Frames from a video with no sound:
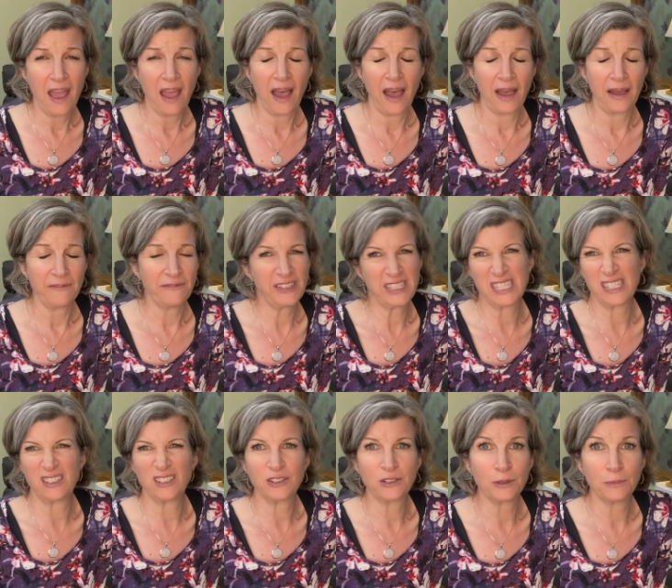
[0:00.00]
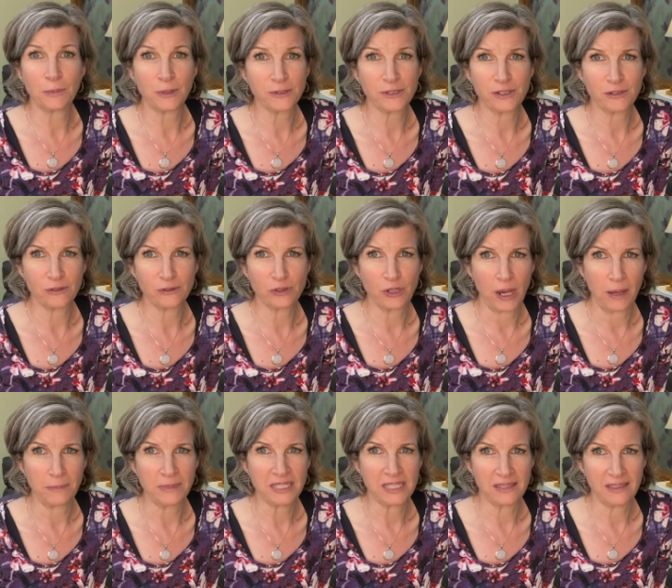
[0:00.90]
uh, physical or emotional
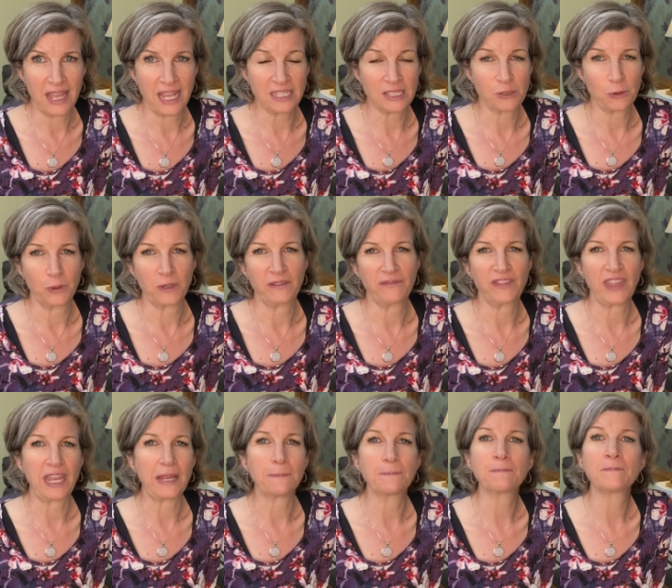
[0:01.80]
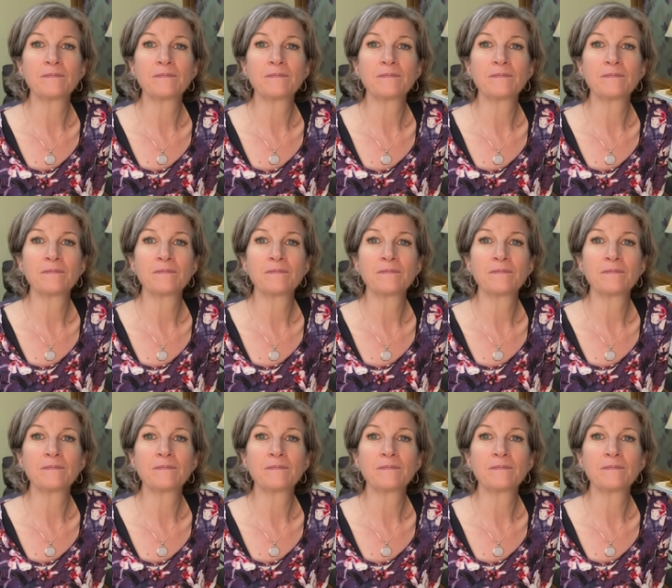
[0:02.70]
traumas and that sort of thing.